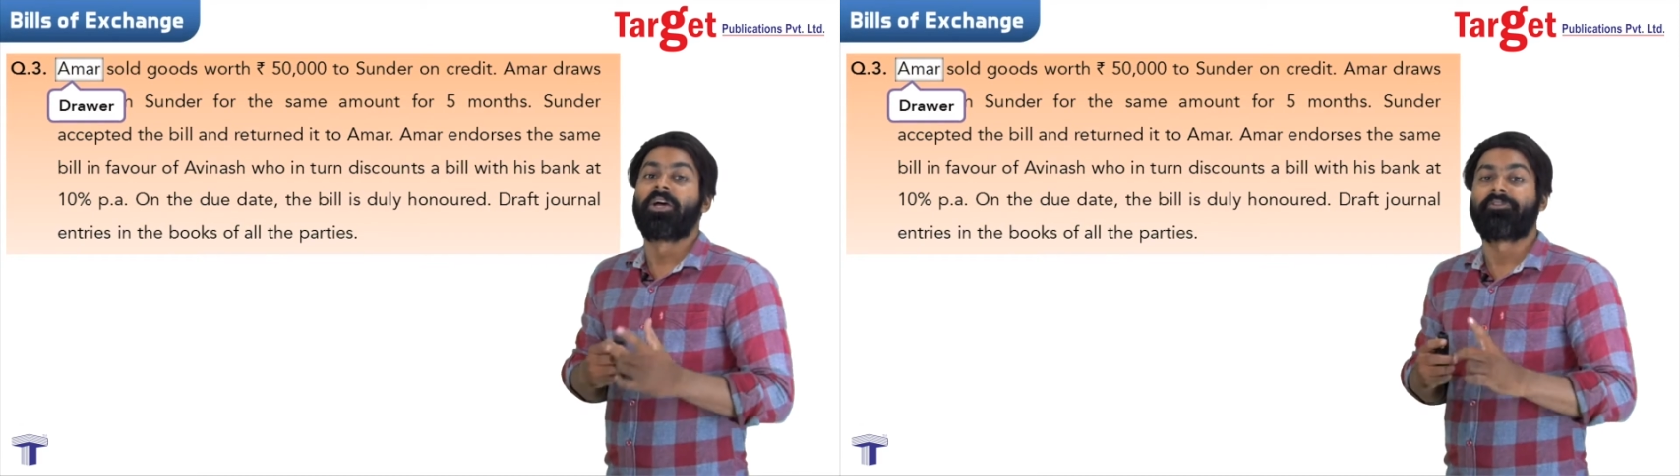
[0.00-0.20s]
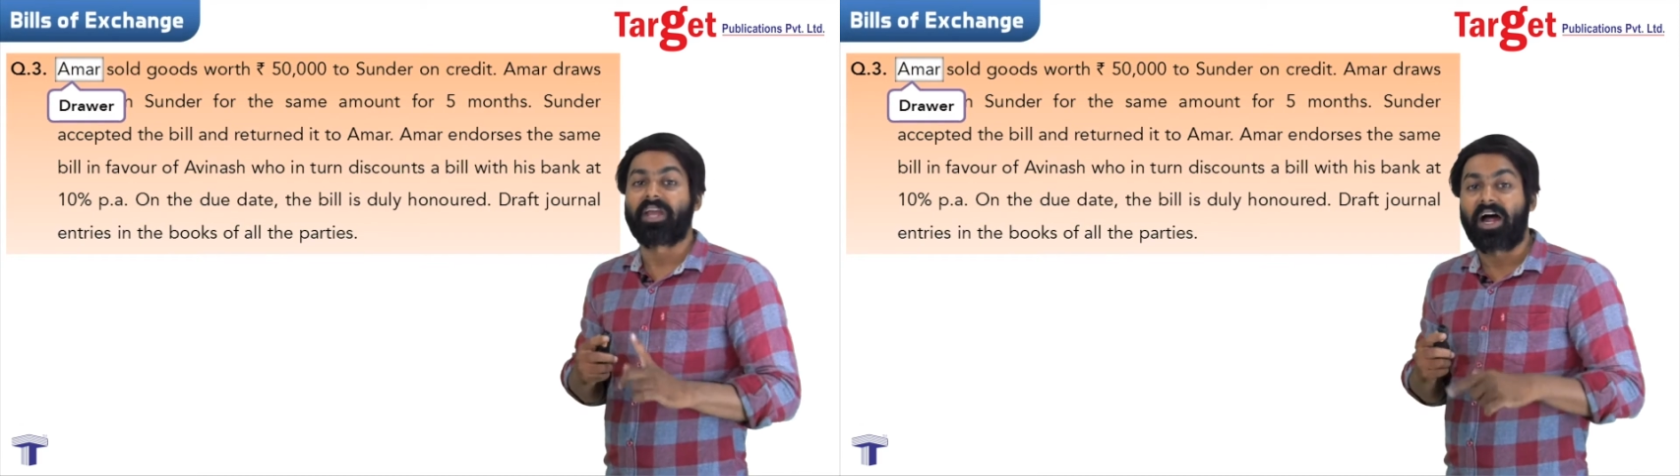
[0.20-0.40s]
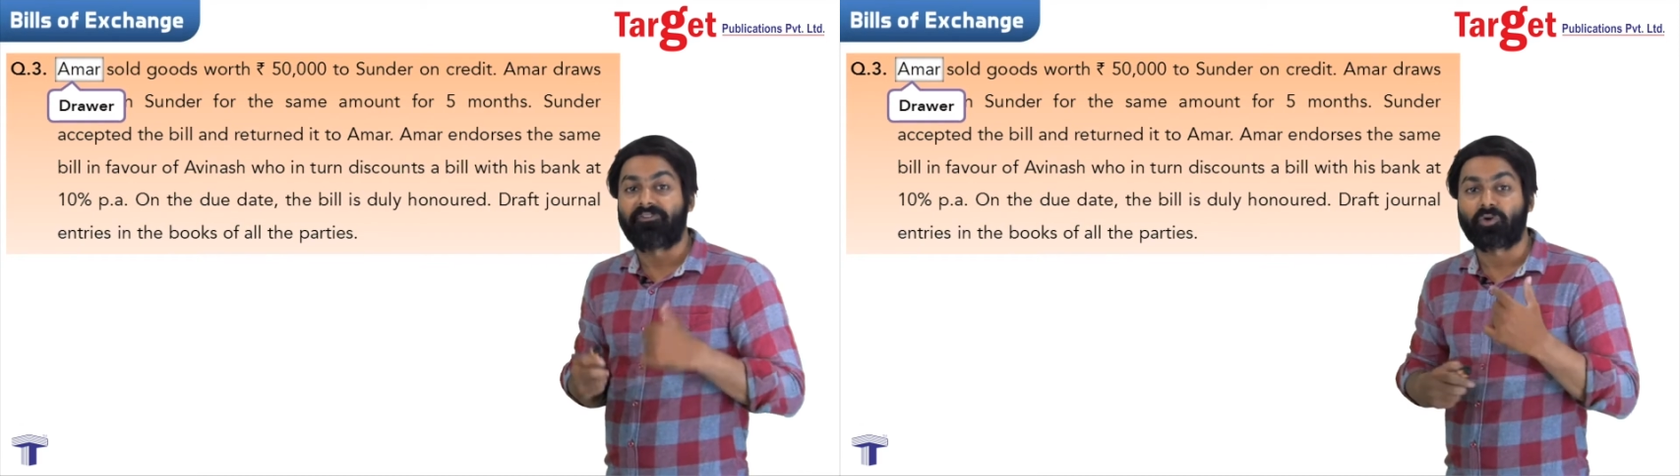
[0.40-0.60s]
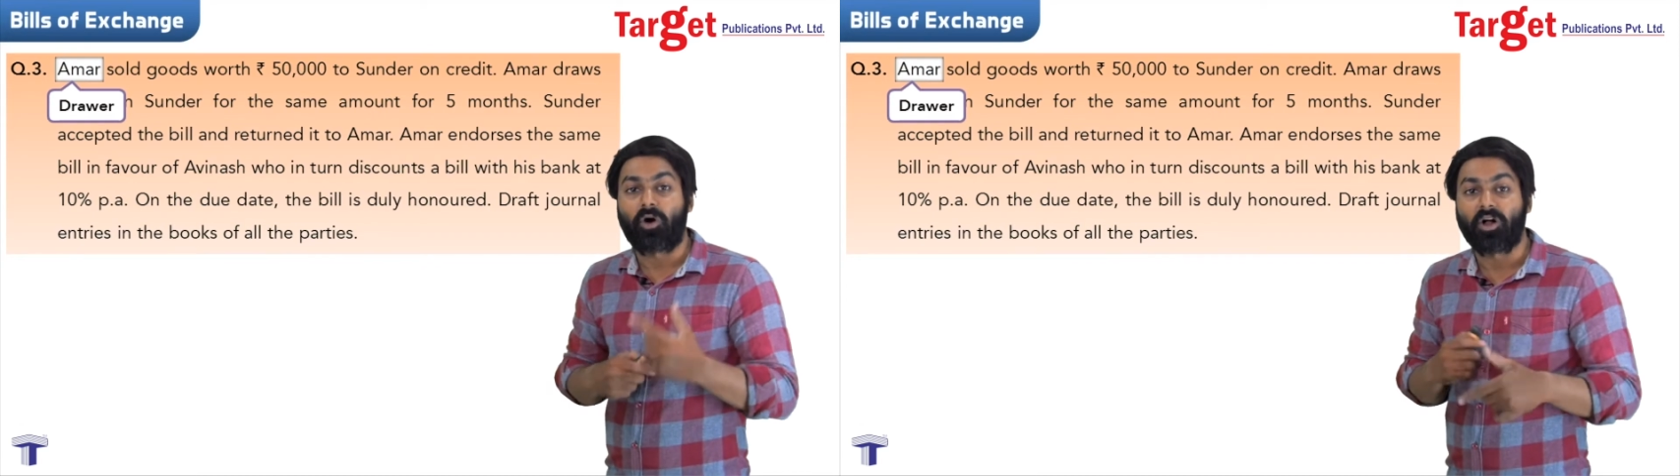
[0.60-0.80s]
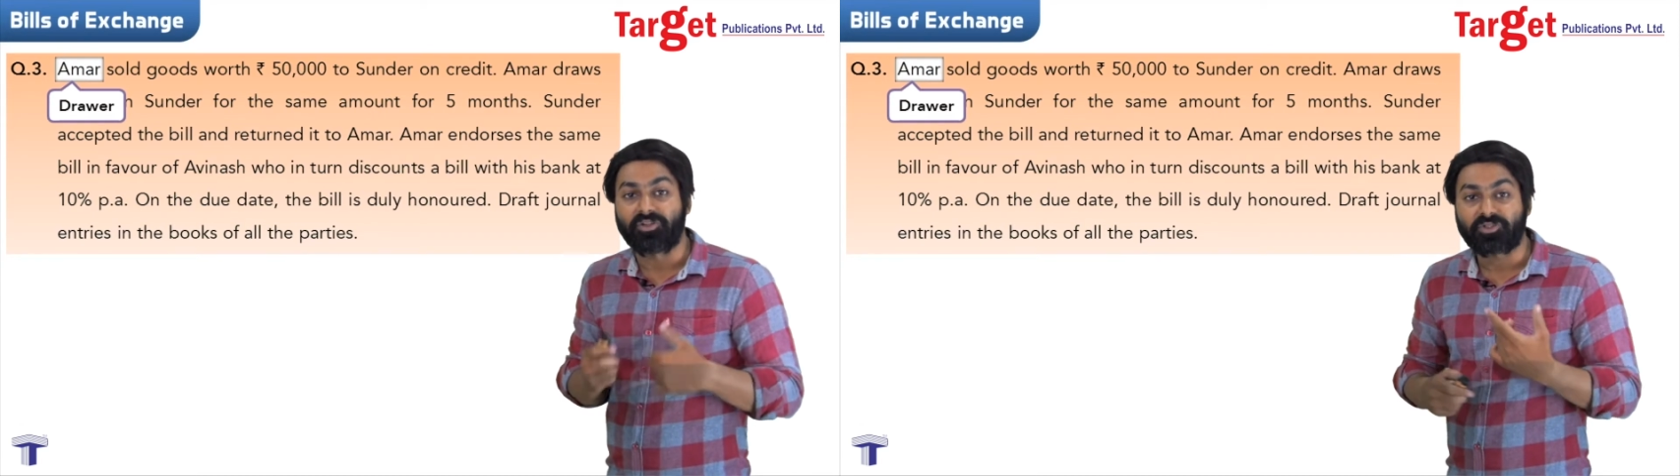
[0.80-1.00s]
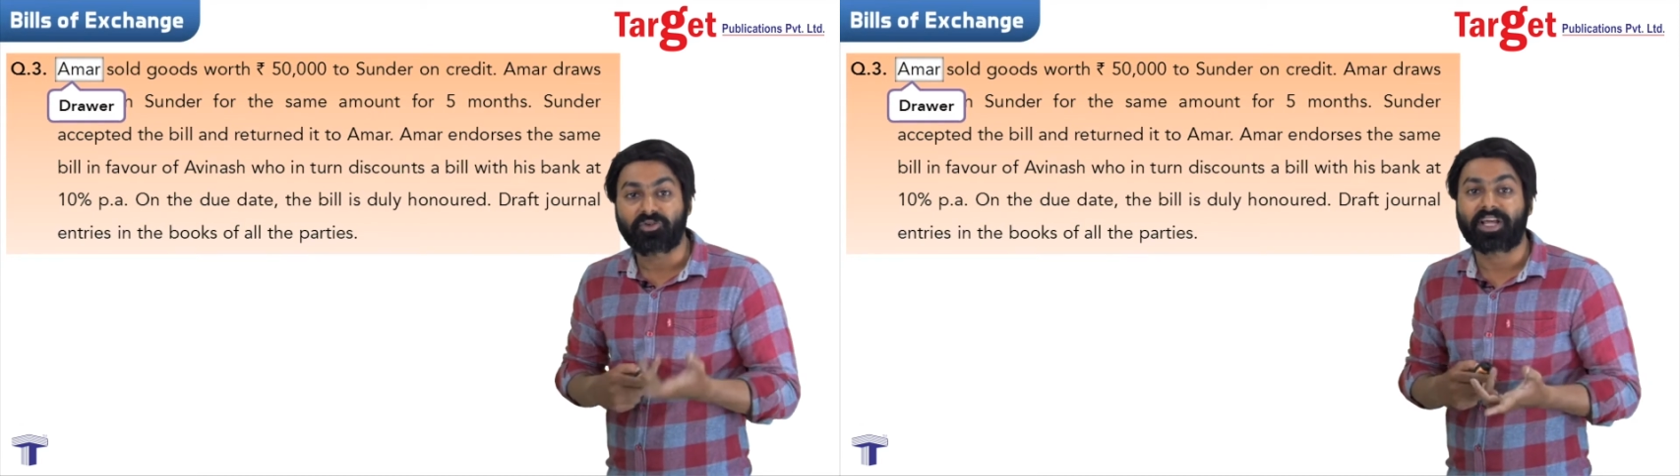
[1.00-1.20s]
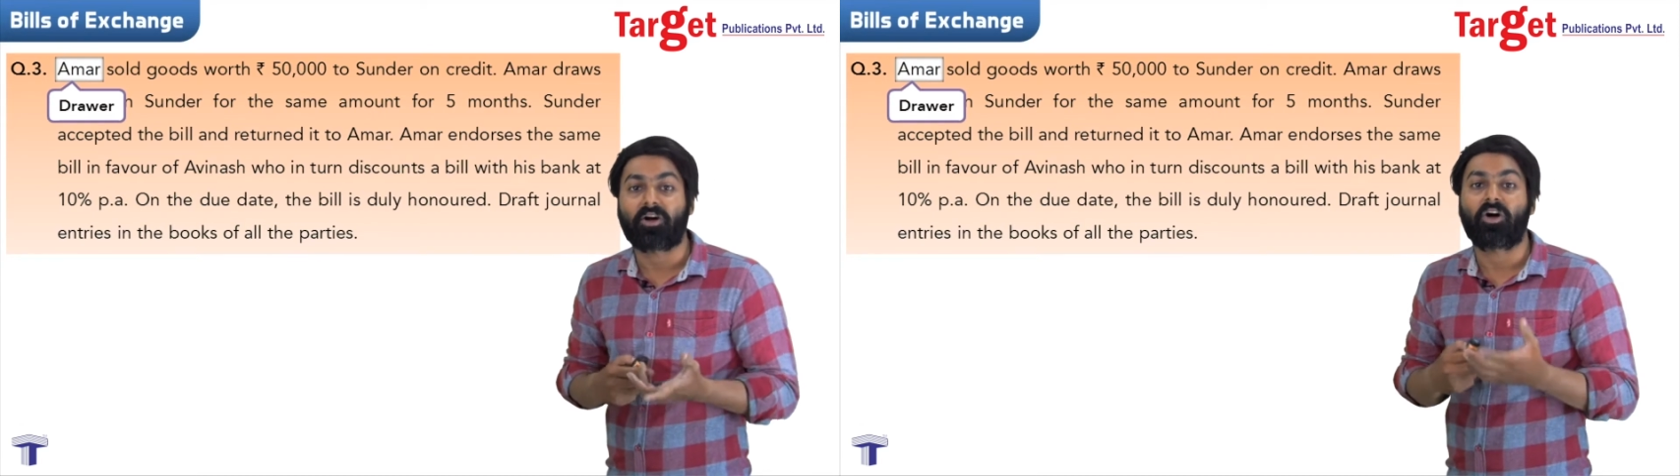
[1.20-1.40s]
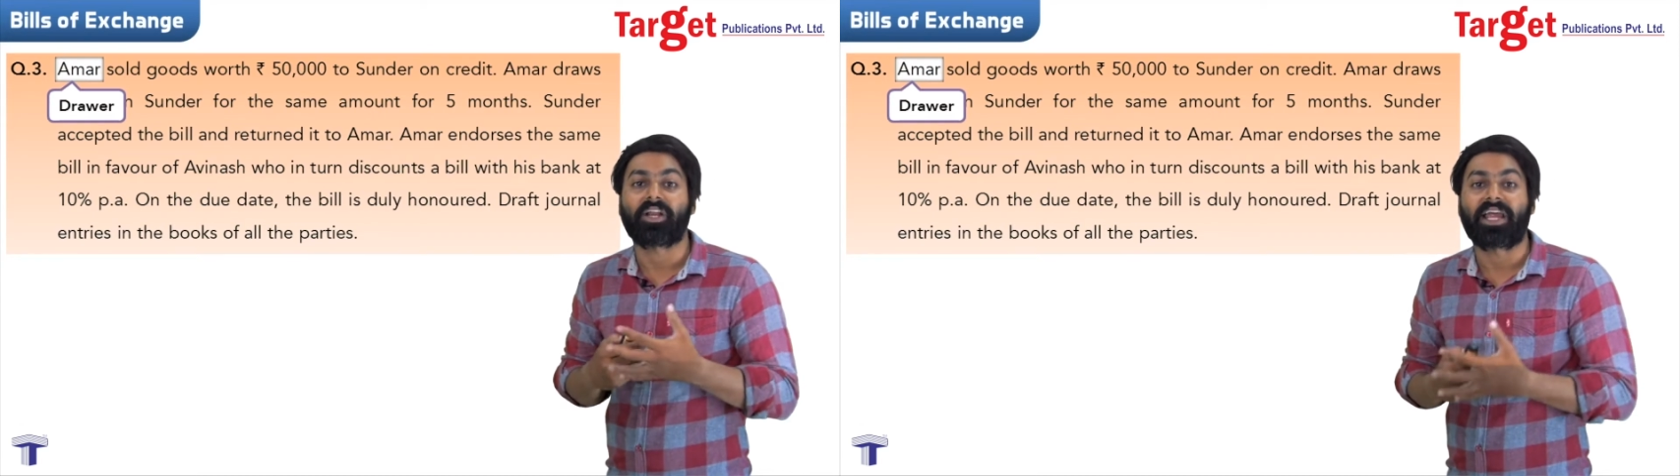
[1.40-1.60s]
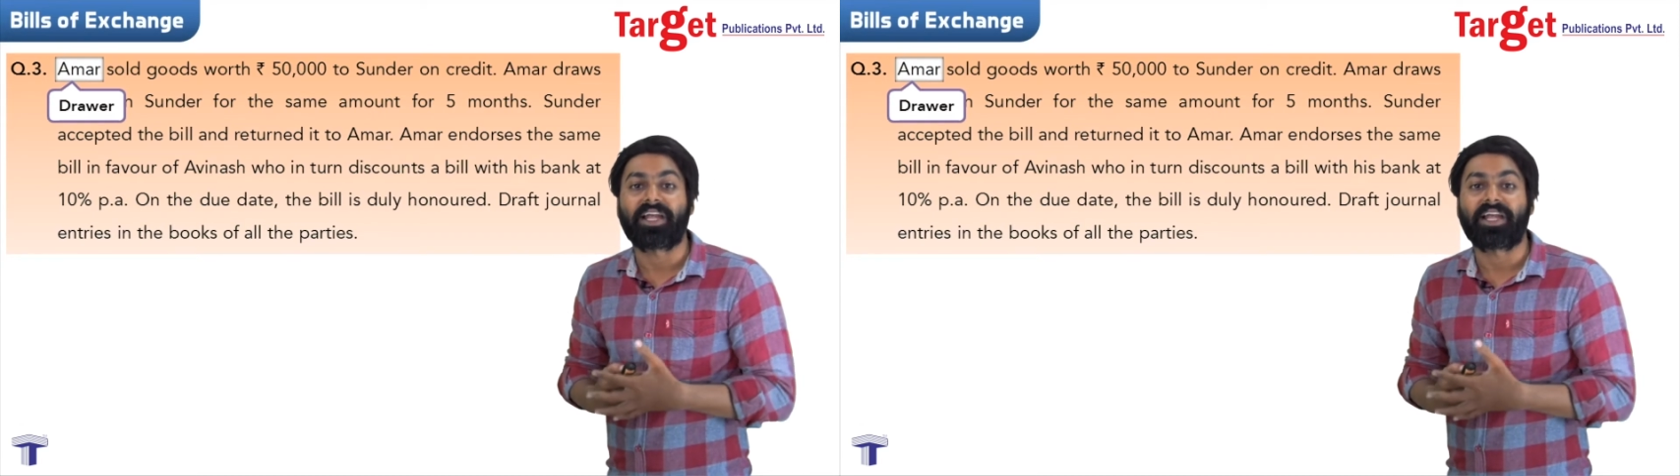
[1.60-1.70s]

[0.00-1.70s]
We have to also record